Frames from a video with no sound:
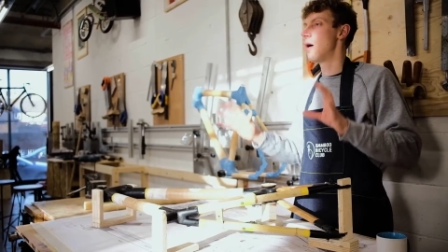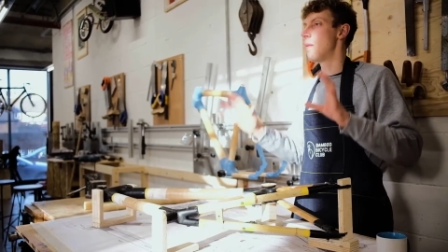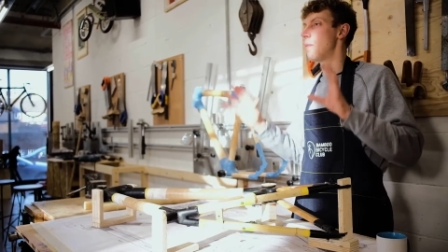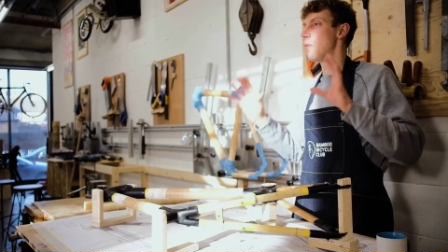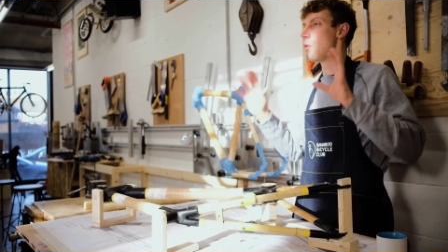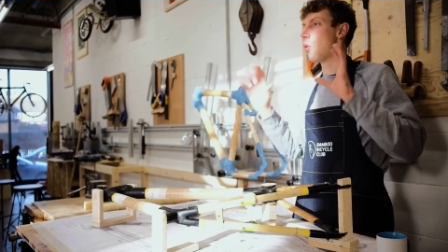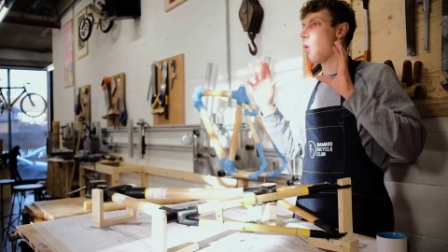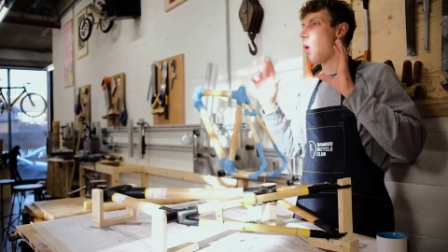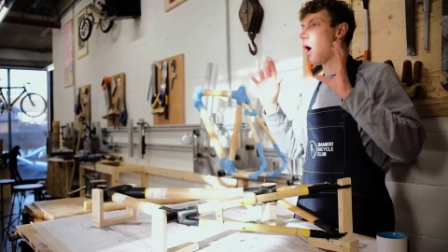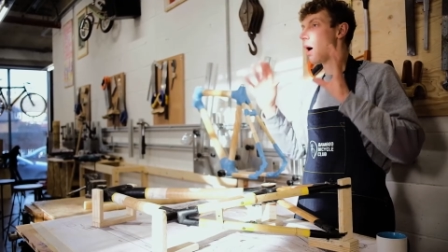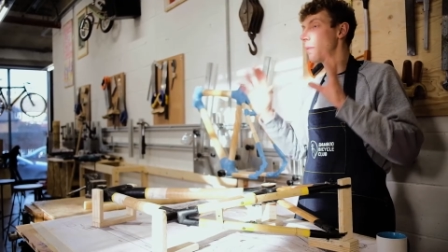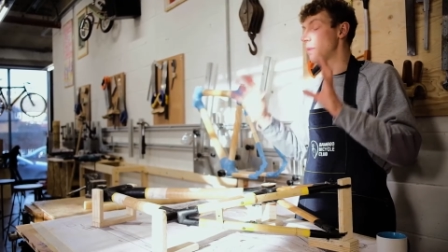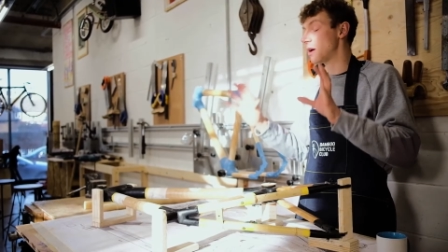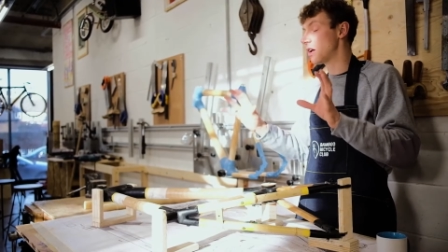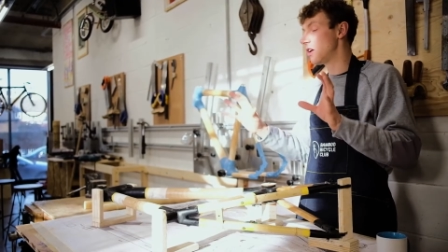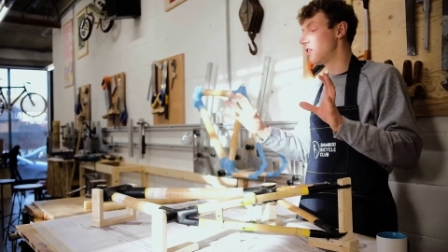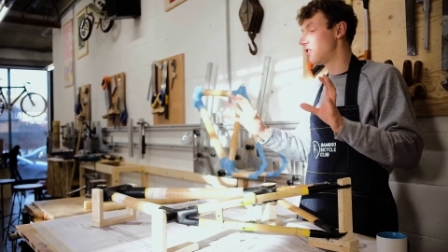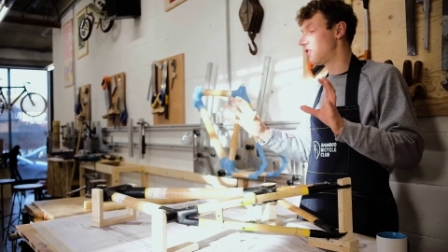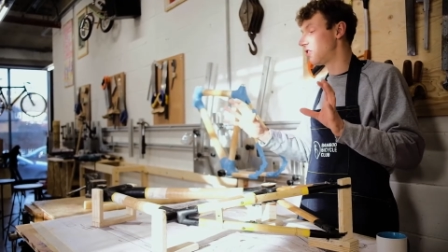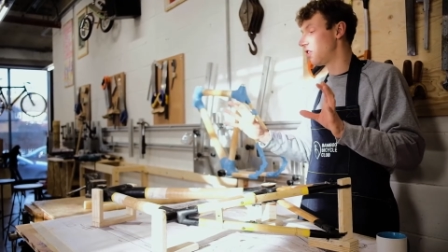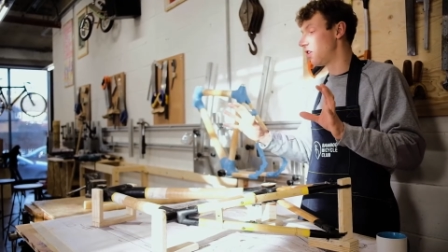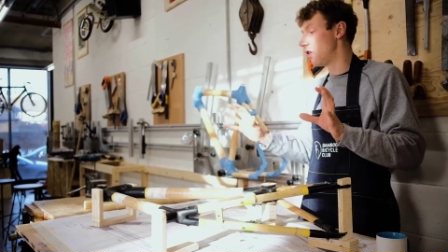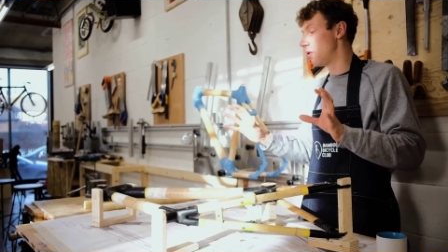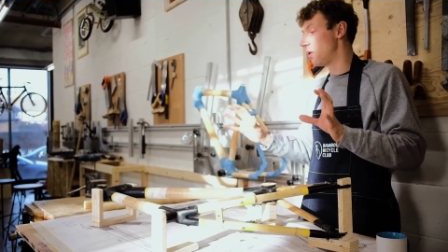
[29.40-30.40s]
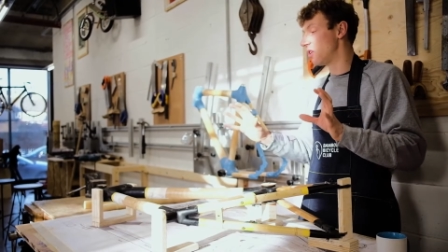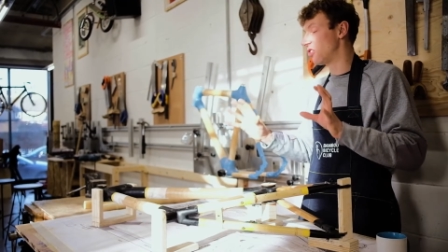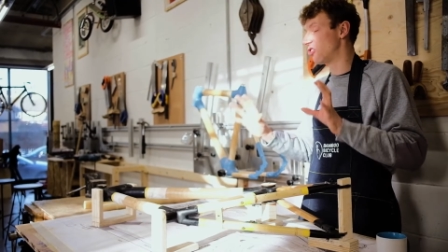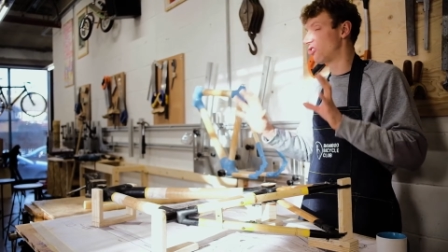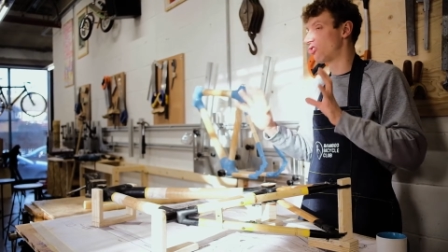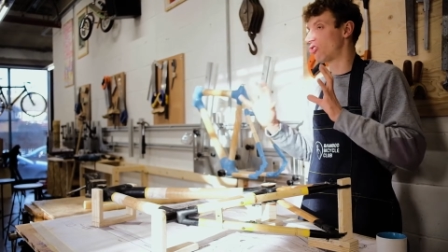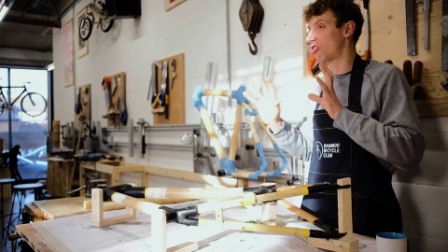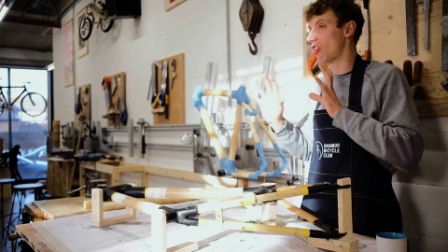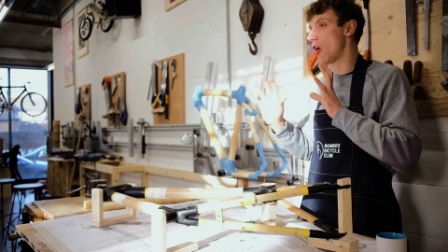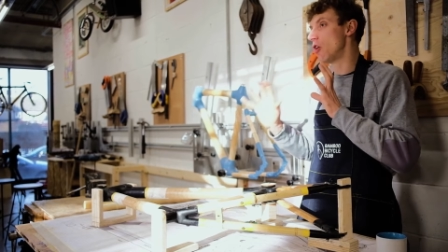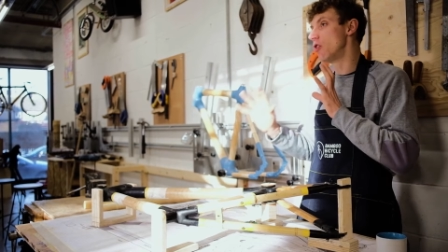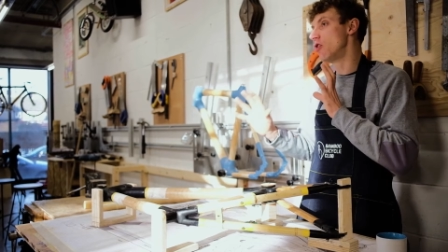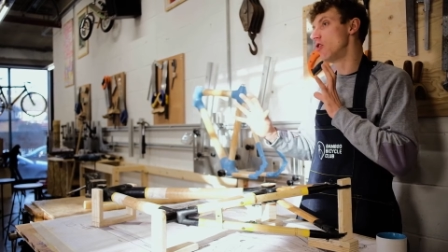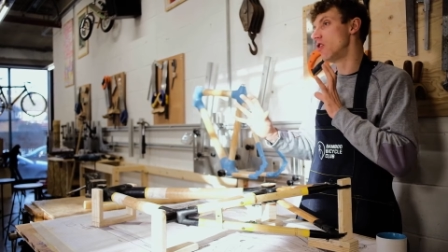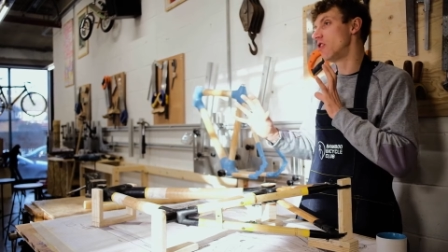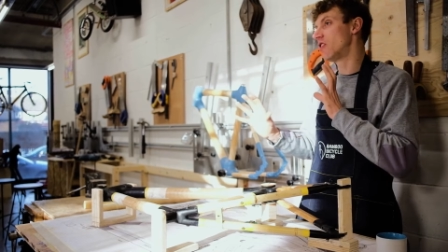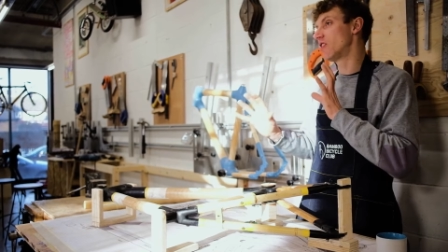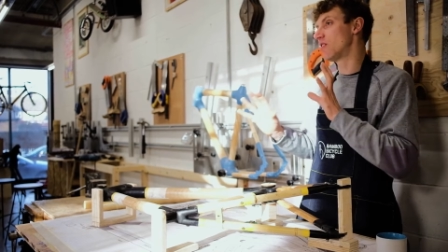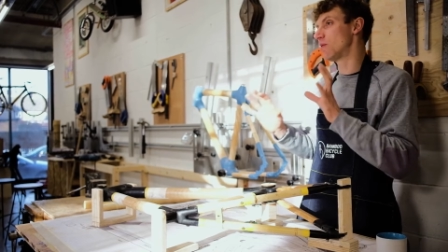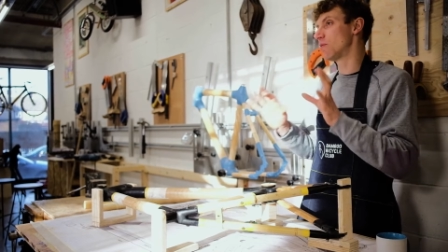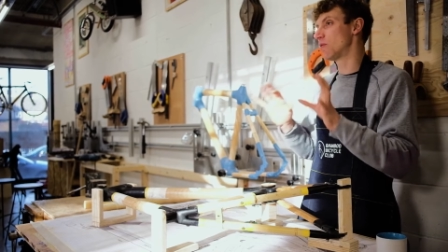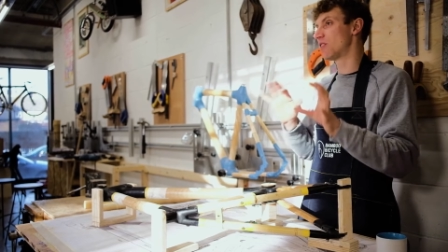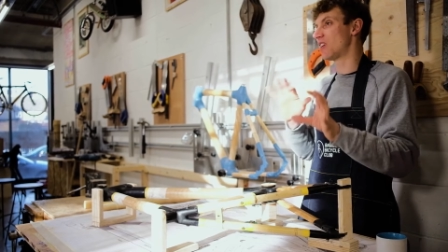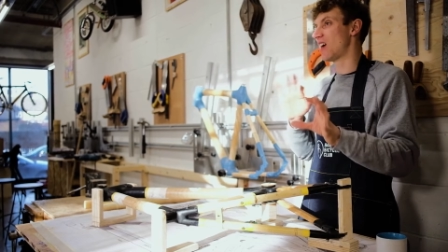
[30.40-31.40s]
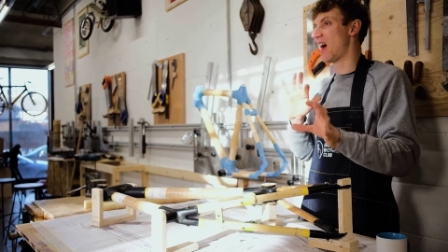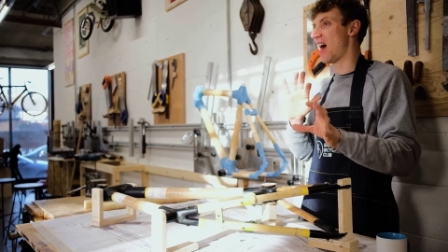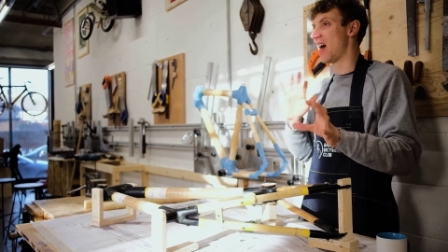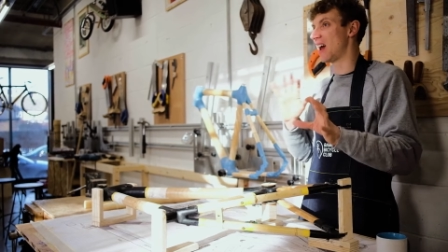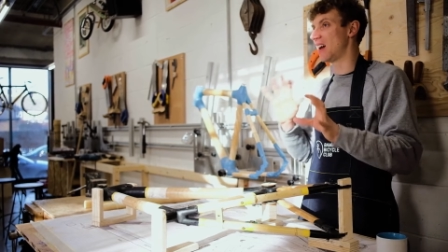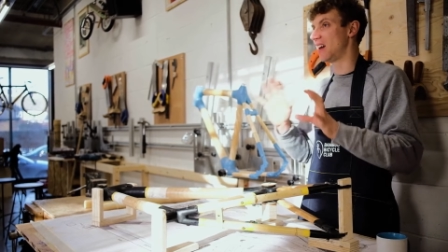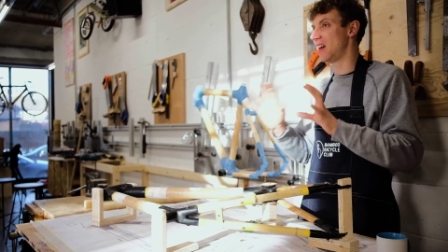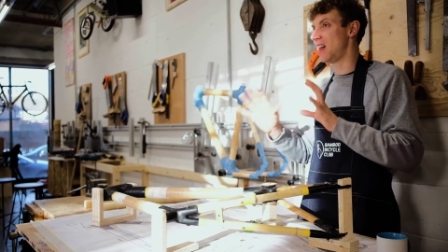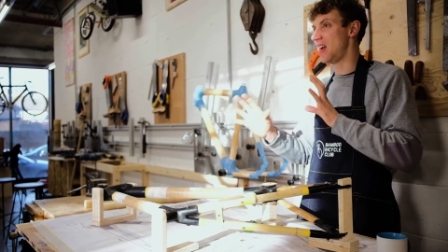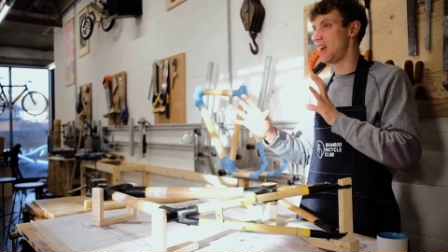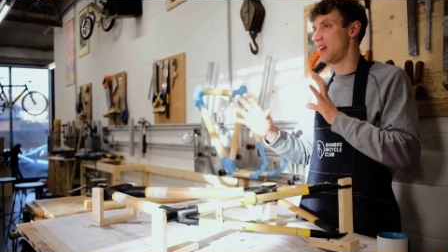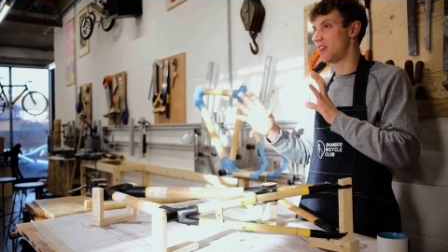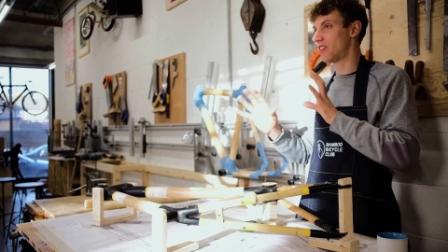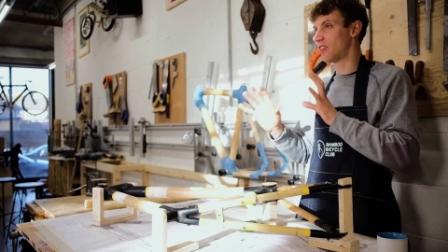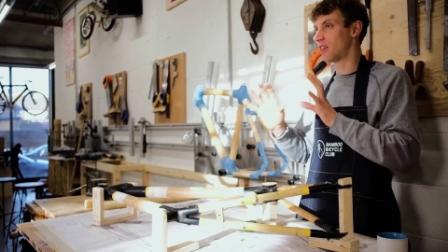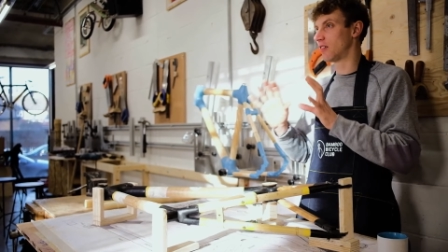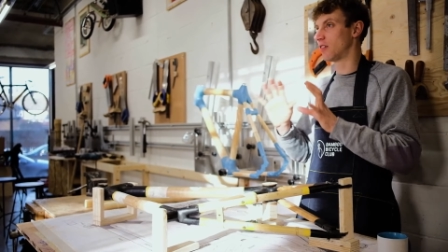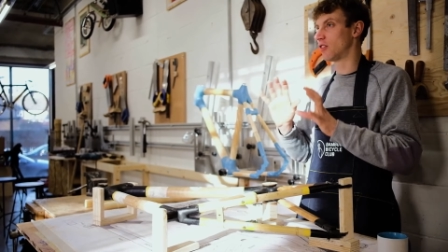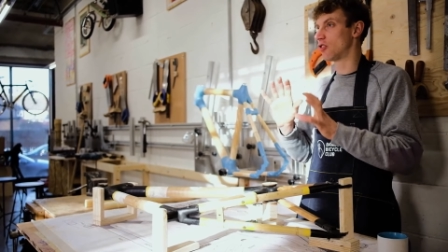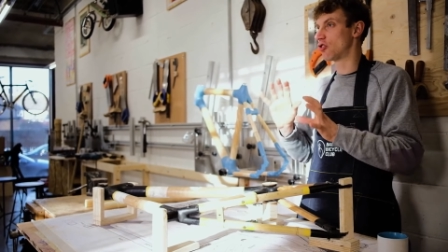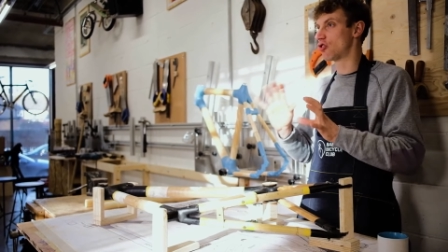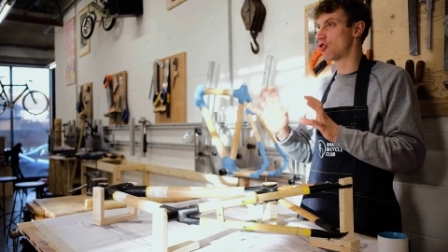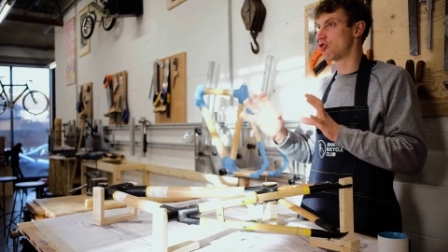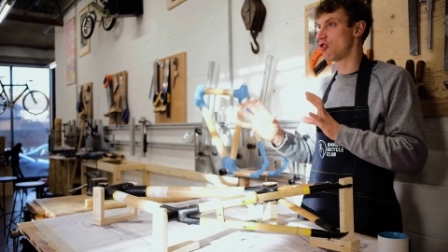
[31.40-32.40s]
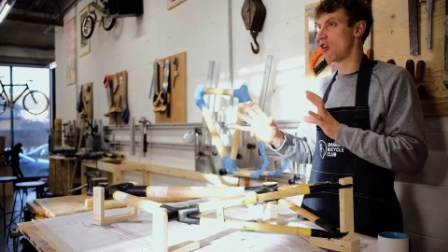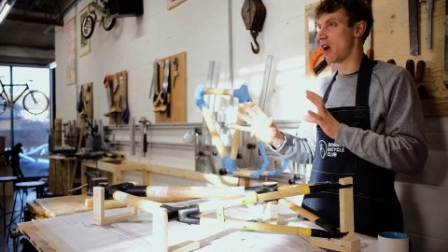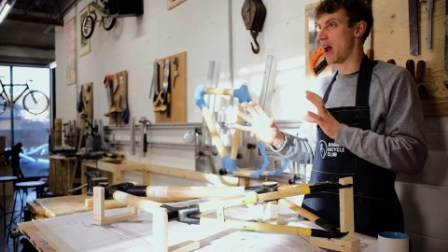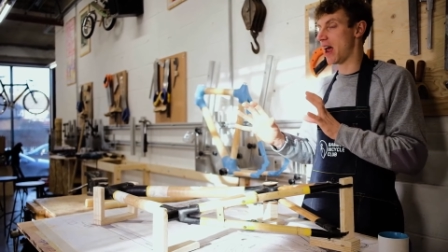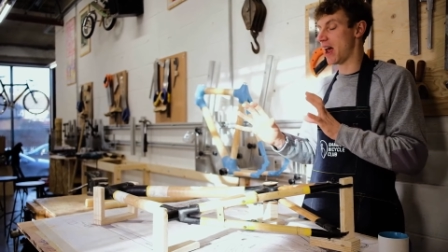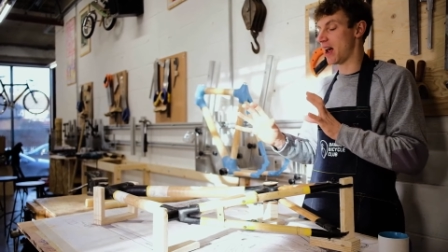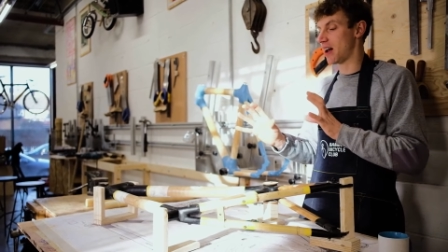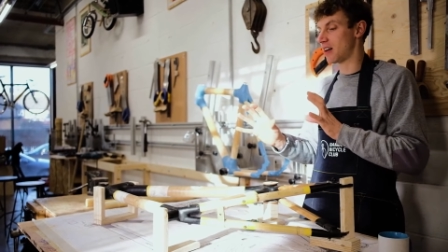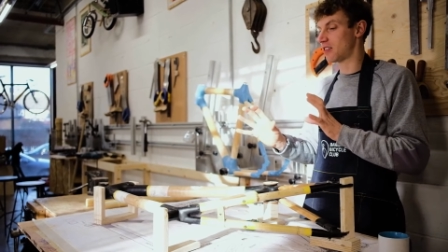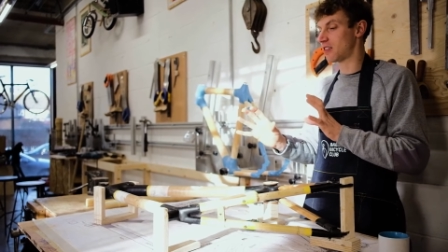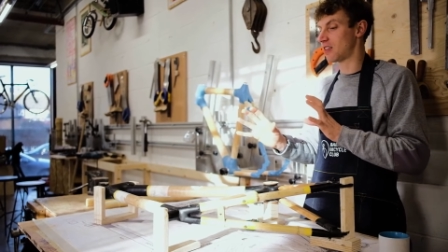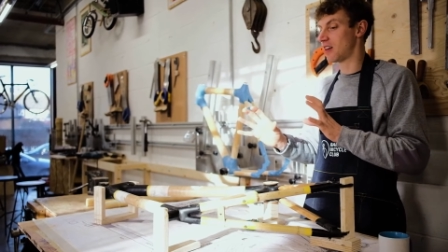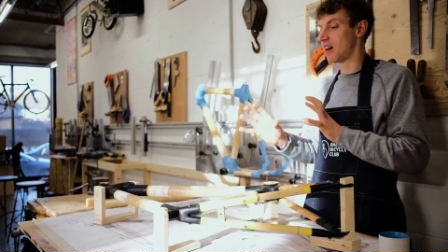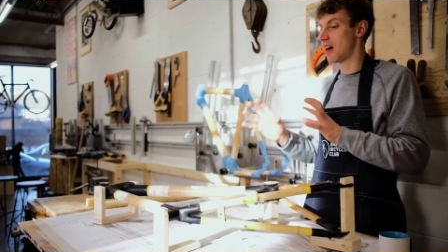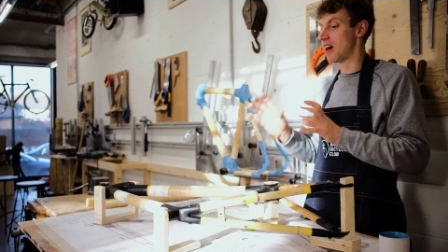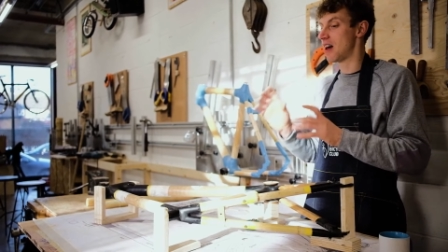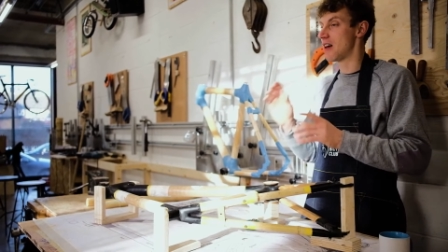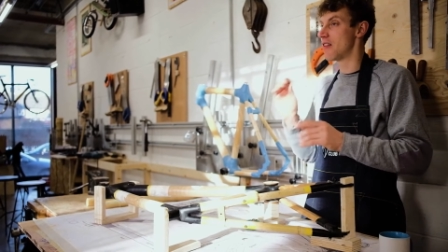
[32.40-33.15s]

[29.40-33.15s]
But what I'm going to do is show you some techniques and tricks